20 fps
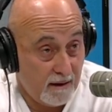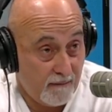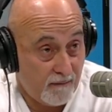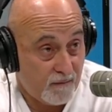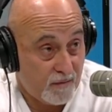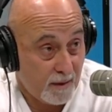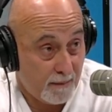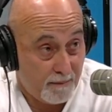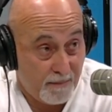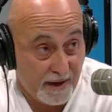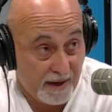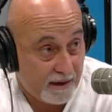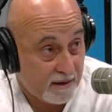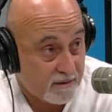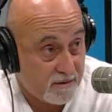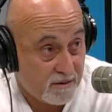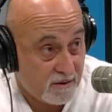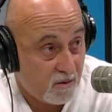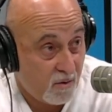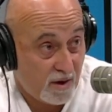
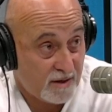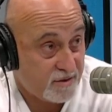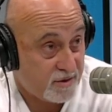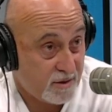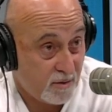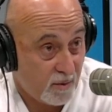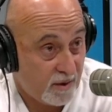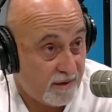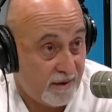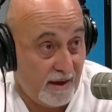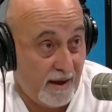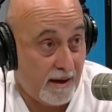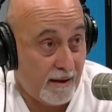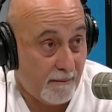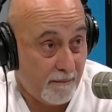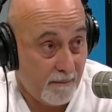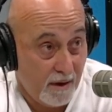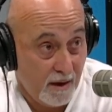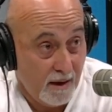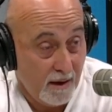biggest question with
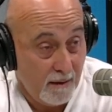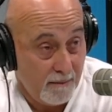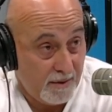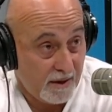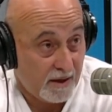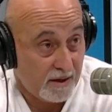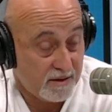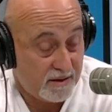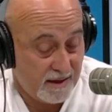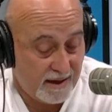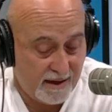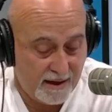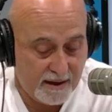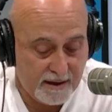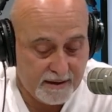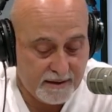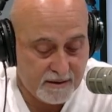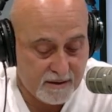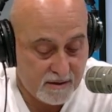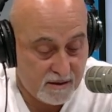him because he
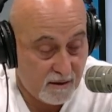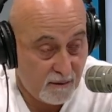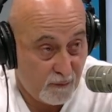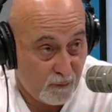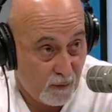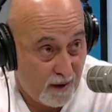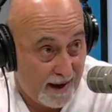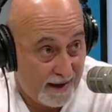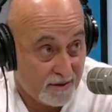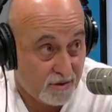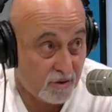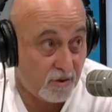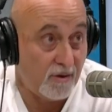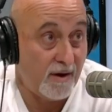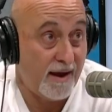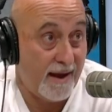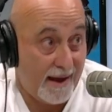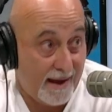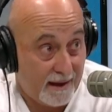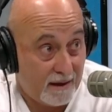is fragile.
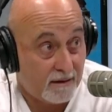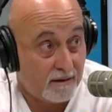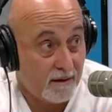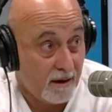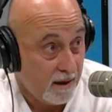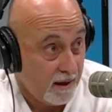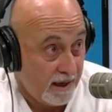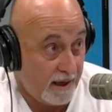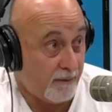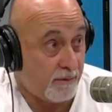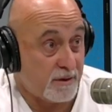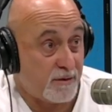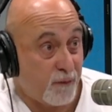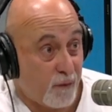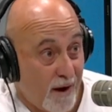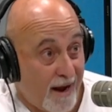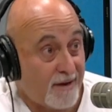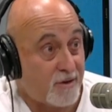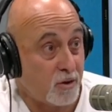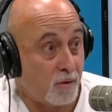And he was
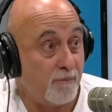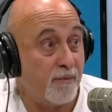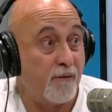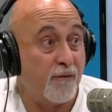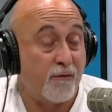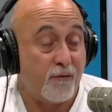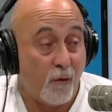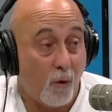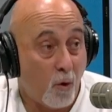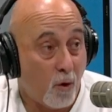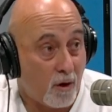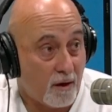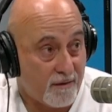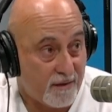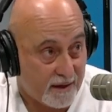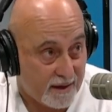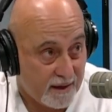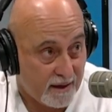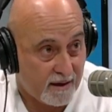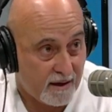fragile before
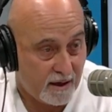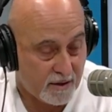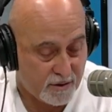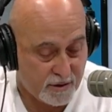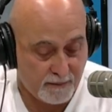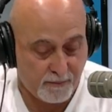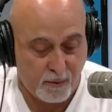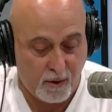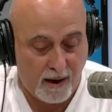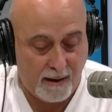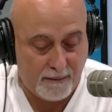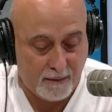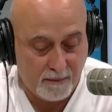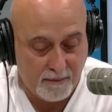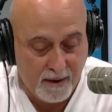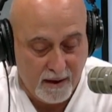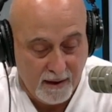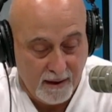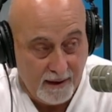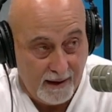the concussion
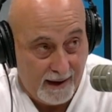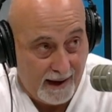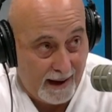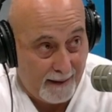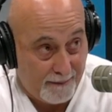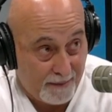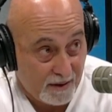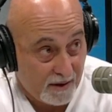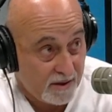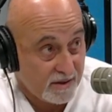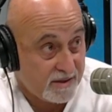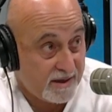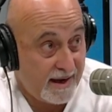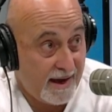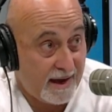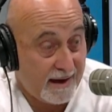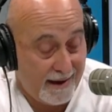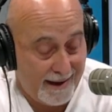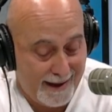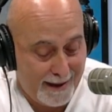problem happened because he
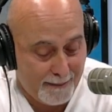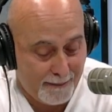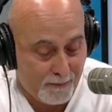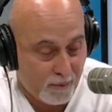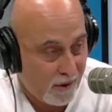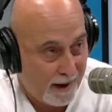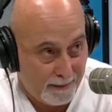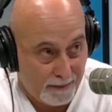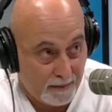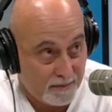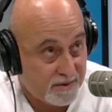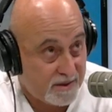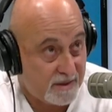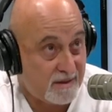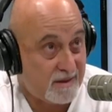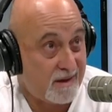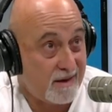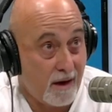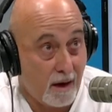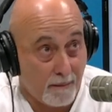had hip problems.
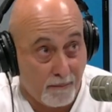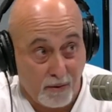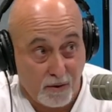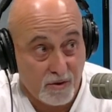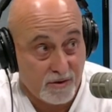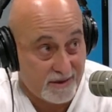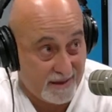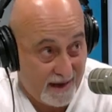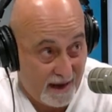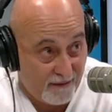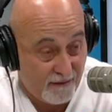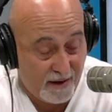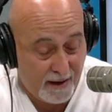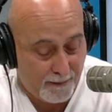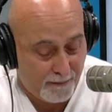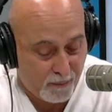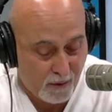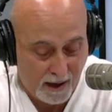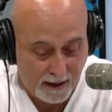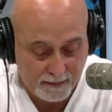As a young person, have
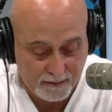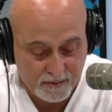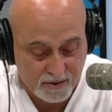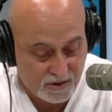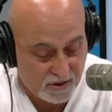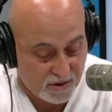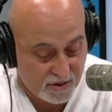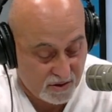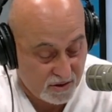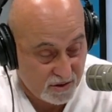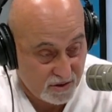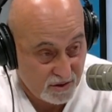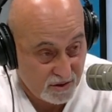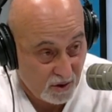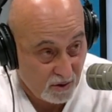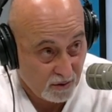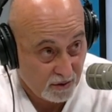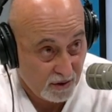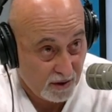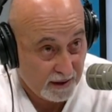hip problems is just
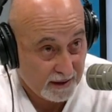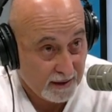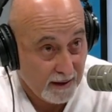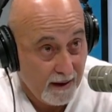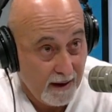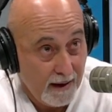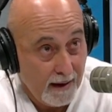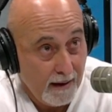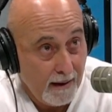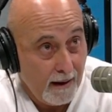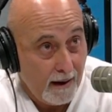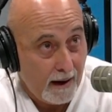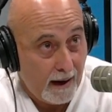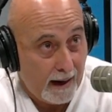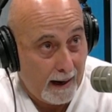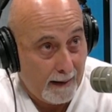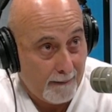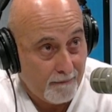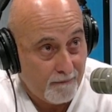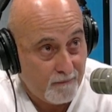no good.
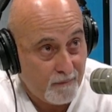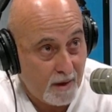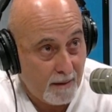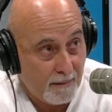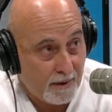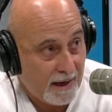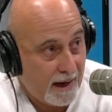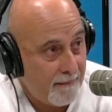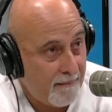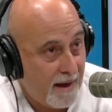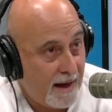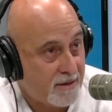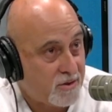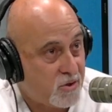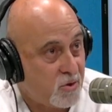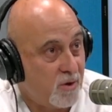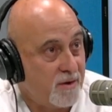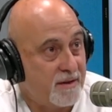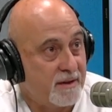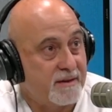But I'm not
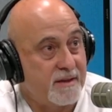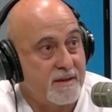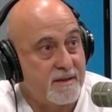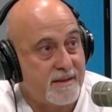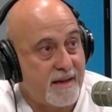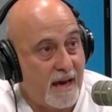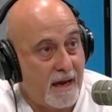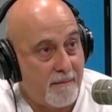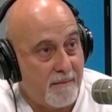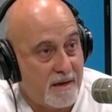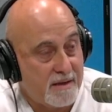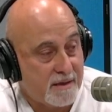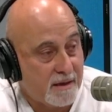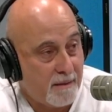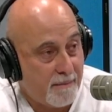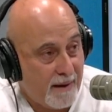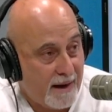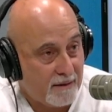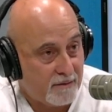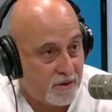sure that this game isn't
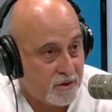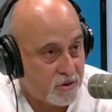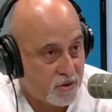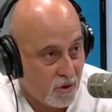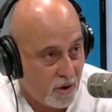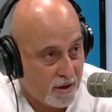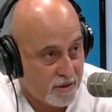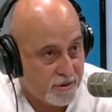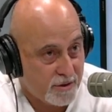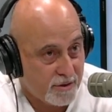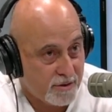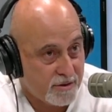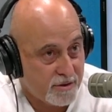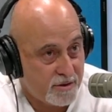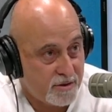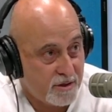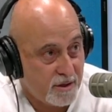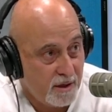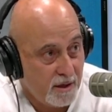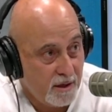about the
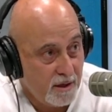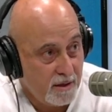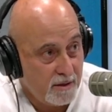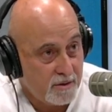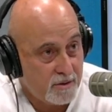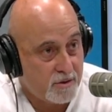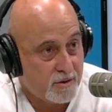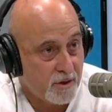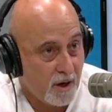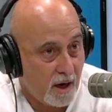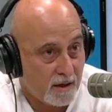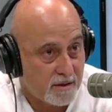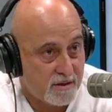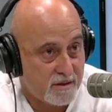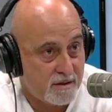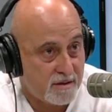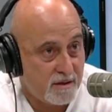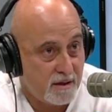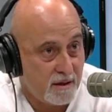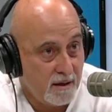Chargers
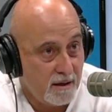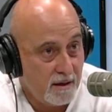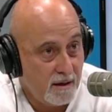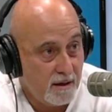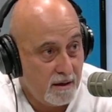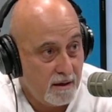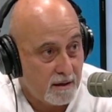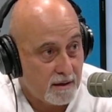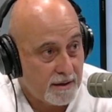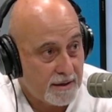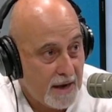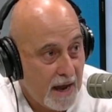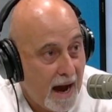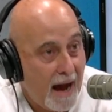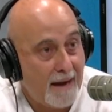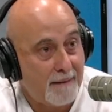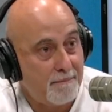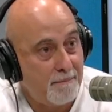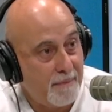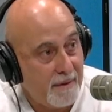just
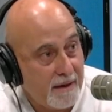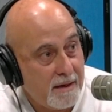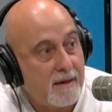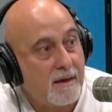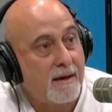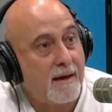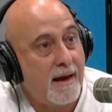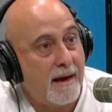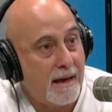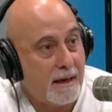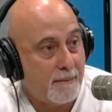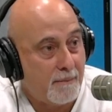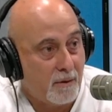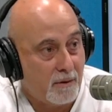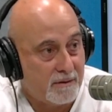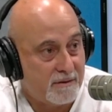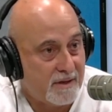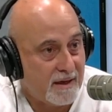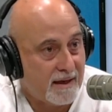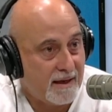not being able
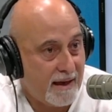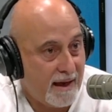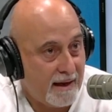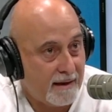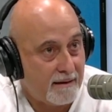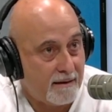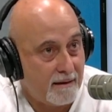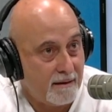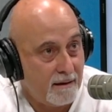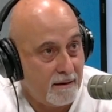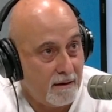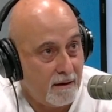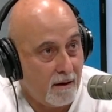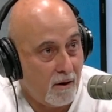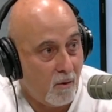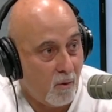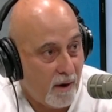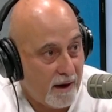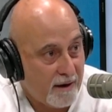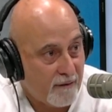to get
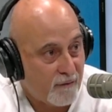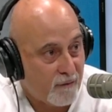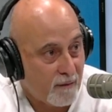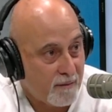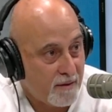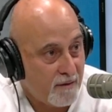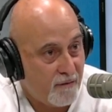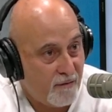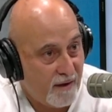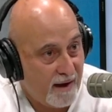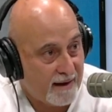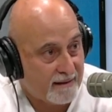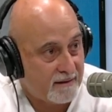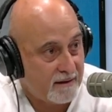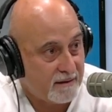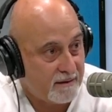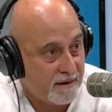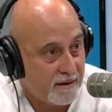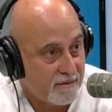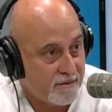away from the fact
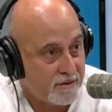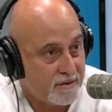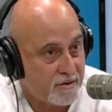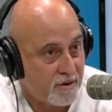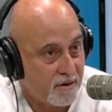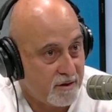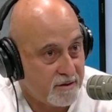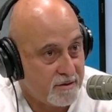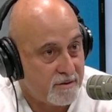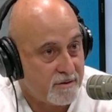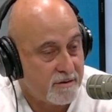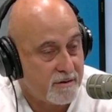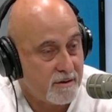that they're the Chargers.